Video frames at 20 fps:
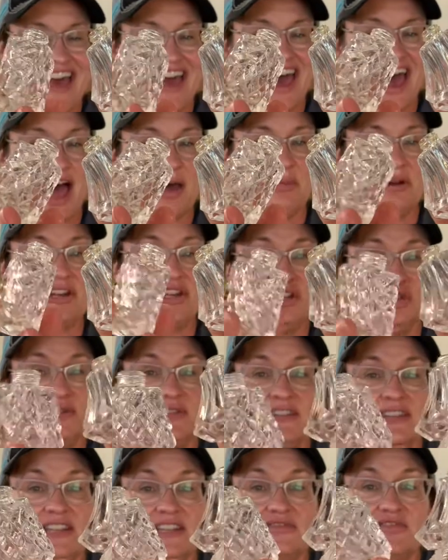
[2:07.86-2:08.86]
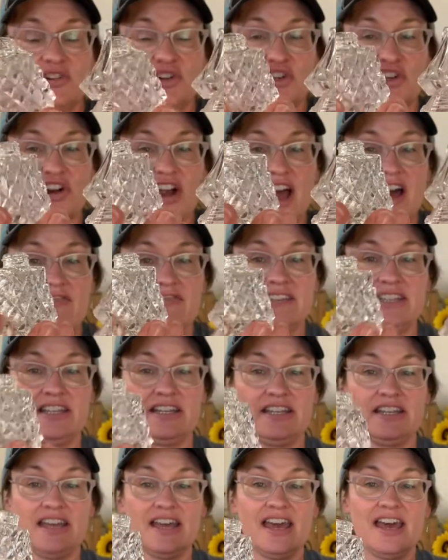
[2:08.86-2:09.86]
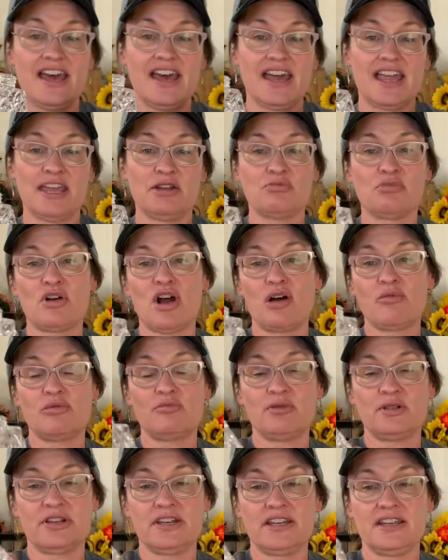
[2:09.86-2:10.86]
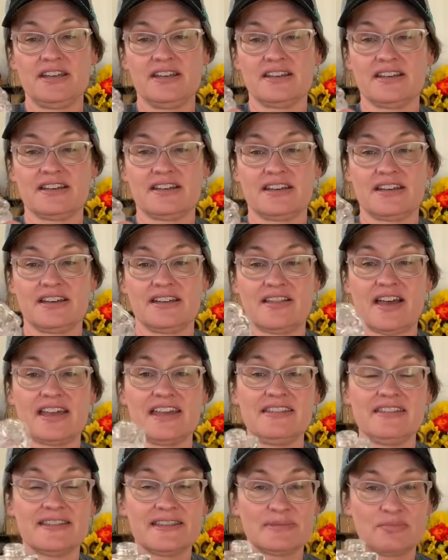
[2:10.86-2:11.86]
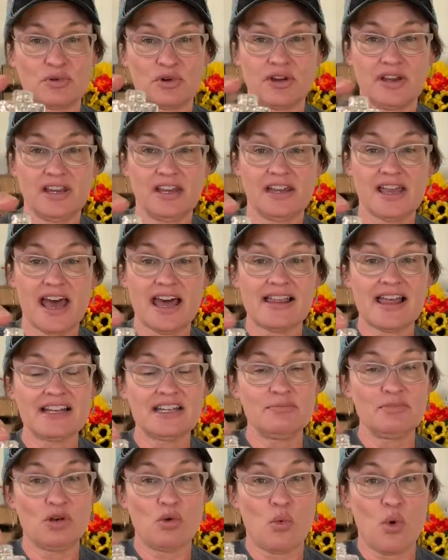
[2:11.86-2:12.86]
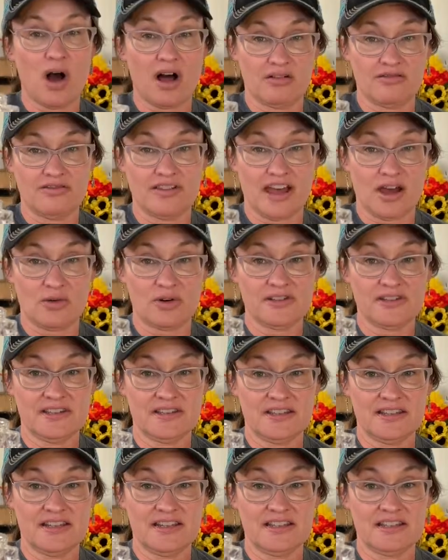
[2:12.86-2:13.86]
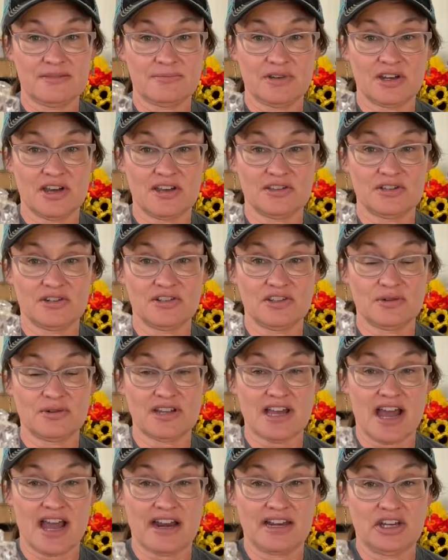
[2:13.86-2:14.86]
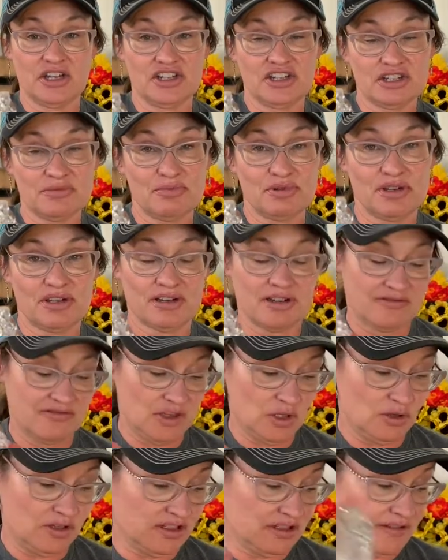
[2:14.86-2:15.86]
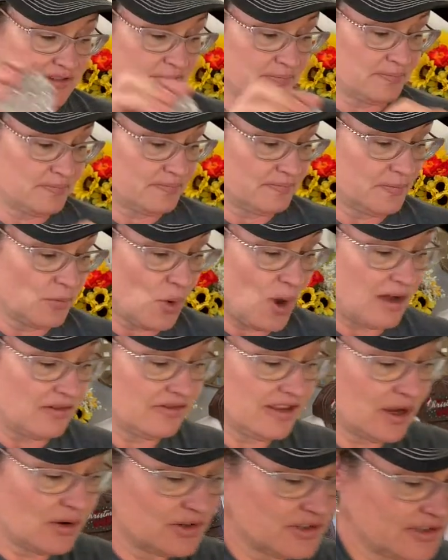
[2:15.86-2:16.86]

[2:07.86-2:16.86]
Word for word: I'm going to use these for crafting and probably like in the spring, I like to put wildflowers in these because they're so tiny. You can just put a few little wildflowers